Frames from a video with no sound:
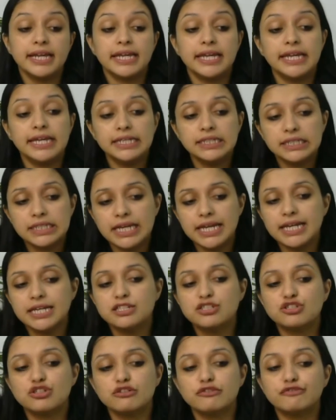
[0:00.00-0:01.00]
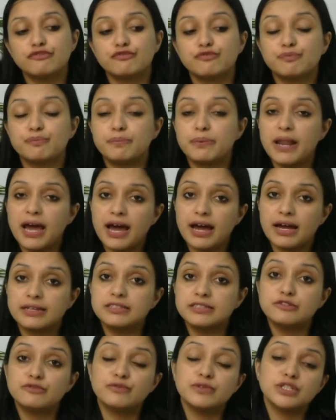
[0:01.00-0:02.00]
in case of
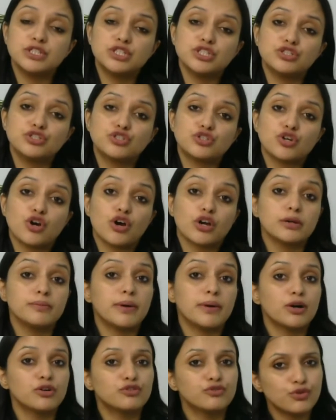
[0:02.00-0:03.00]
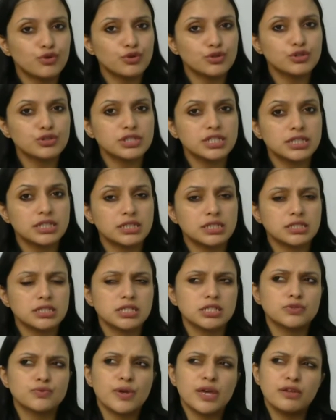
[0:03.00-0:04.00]
plants, we just talk about
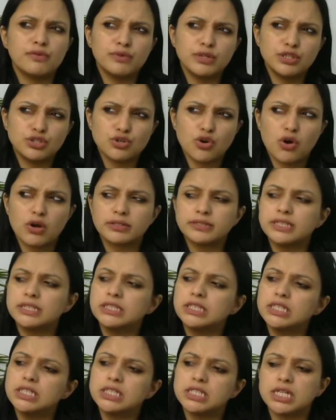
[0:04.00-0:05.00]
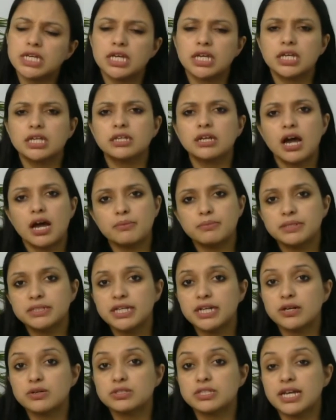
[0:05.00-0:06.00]
photosynthesis, where we talk that they take in carbon
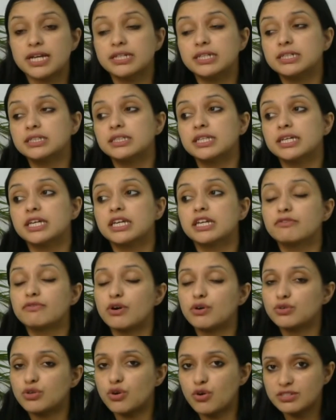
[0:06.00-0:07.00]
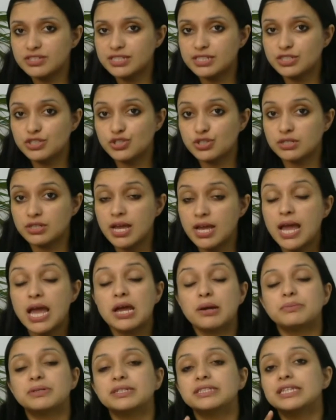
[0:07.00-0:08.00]
dioxide and they give out oxygen.
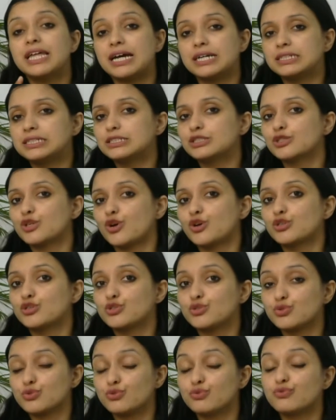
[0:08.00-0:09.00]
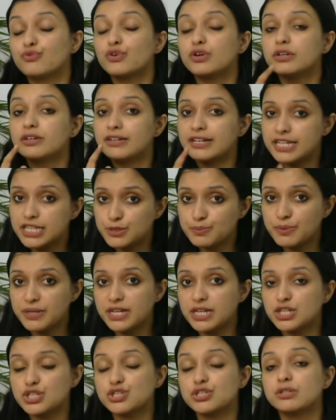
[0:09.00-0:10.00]
But that is not true. For
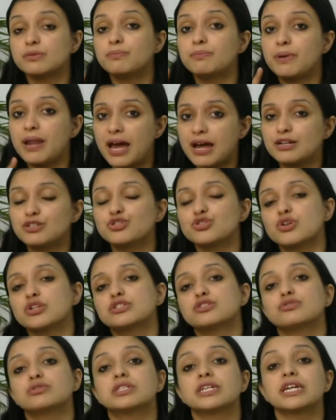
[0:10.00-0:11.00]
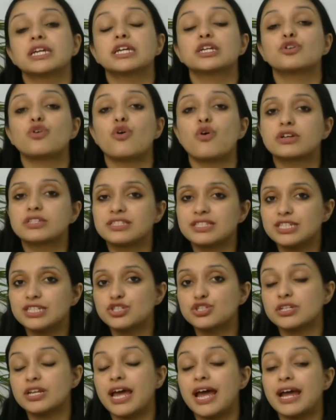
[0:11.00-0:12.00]
respiration, plants also take in
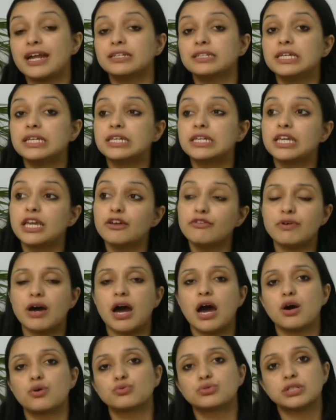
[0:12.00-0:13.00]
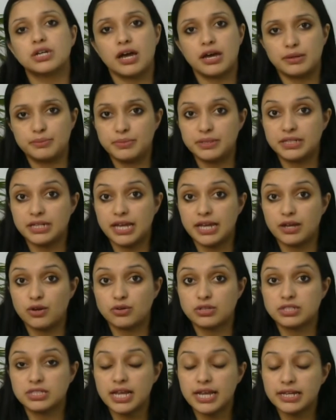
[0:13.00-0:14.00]
oxygen and they give out carbon
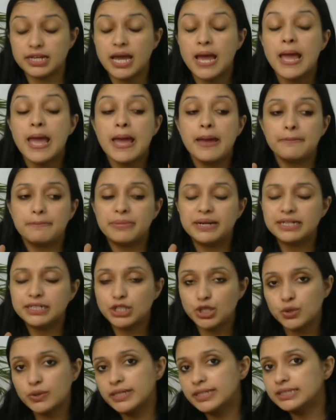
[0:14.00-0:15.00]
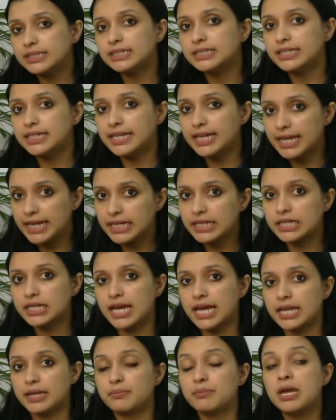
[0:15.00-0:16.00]
dioxide. But during the
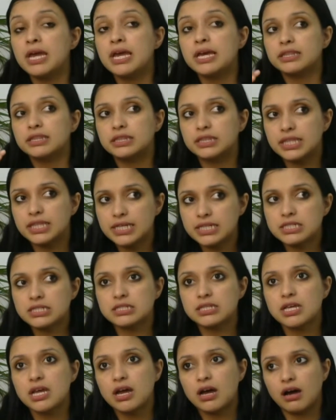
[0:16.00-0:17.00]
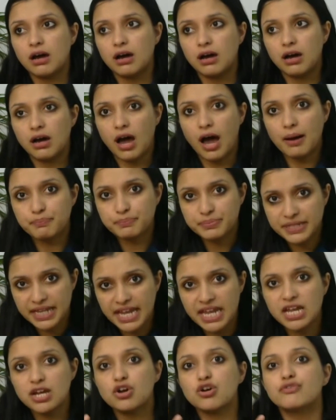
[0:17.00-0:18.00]
daytime, this
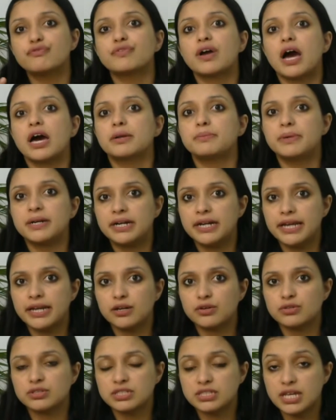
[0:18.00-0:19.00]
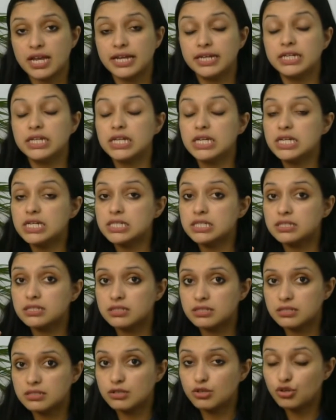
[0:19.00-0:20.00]
uptake of carbon dioxide
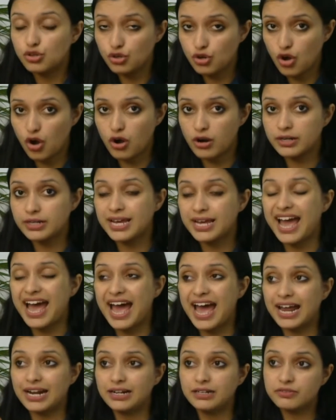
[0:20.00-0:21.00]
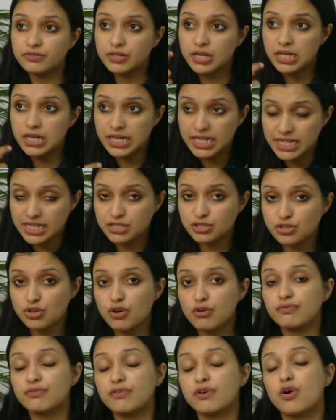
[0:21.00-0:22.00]
is lot and release
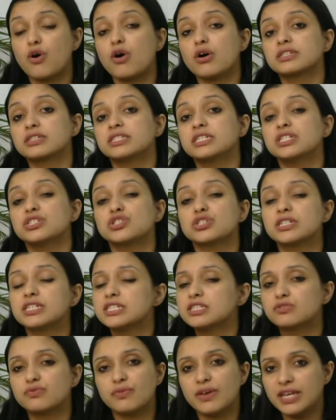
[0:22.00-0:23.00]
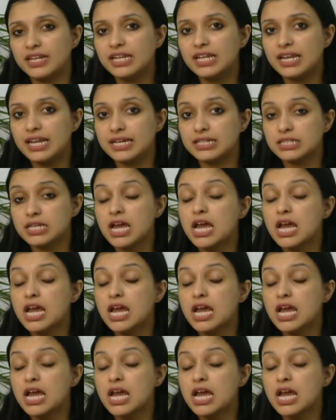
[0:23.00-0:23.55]
of oxygen is very less.